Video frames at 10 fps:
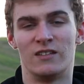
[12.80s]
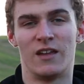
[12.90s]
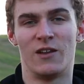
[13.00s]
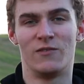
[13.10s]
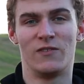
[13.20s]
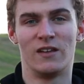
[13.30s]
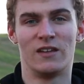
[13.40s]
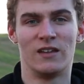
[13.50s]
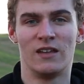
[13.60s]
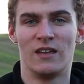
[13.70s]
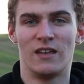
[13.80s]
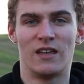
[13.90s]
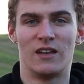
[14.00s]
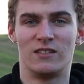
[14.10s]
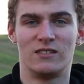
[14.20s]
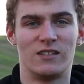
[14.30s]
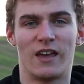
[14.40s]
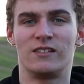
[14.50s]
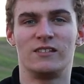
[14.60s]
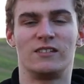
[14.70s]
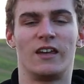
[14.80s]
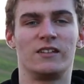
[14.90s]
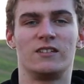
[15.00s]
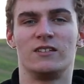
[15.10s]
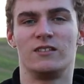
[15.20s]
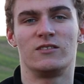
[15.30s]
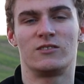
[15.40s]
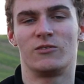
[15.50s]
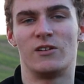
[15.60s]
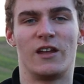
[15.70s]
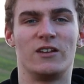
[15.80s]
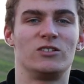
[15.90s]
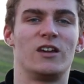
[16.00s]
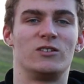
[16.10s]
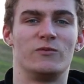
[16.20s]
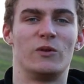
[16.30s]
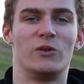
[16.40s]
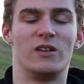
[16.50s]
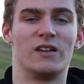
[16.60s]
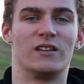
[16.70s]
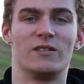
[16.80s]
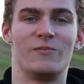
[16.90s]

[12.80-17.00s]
instead of in a sexy, sexy screen education building.